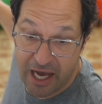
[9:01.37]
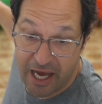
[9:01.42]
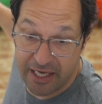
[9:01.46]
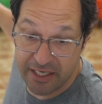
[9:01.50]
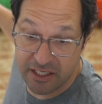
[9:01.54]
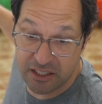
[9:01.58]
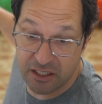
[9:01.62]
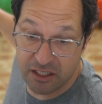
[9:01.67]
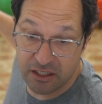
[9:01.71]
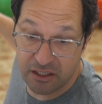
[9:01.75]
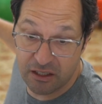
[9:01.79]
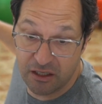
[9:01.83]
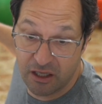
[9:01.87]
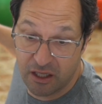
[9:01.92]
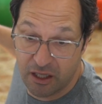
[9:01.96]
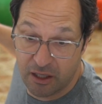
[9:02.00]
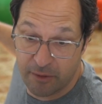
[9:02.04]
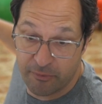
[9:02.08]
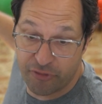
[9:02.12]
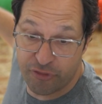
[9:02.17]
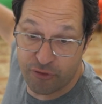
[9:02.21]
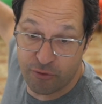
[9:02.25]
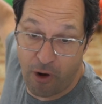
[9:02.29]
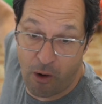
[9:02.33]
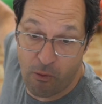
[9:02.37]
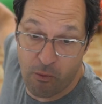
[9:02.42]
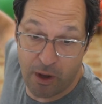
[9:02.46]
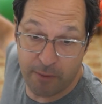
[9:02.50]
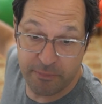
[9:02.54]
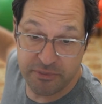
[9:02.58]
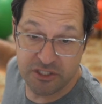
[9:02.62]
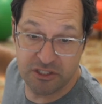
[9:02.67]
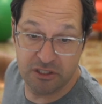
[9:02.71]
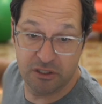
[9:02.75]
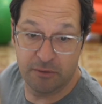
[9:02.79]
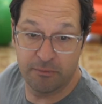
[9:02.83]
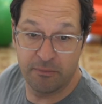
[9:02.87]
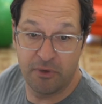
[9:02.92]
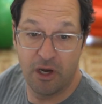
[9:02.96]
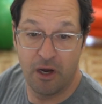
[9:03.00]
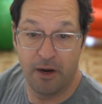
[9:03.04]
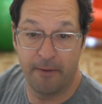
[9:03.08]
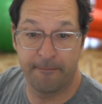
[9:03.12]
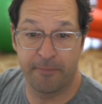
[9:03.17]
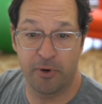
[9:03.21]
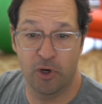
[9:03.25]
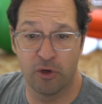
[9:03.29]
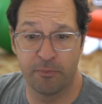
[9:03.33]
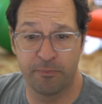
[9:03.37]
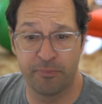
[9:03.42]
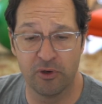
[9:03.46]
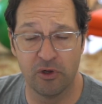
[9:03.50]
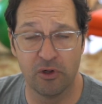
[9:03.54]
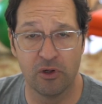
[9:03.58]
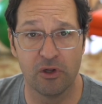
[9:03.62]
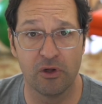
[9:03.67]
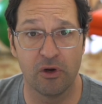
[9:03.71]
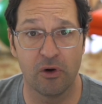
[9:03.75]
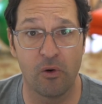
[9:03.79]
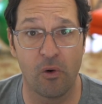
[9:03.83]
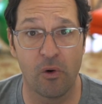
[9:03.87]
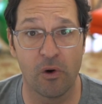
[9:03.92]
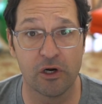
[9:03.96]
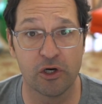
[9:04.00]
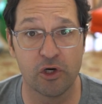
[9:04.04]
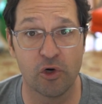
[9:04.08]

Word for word: I can throw up some purple or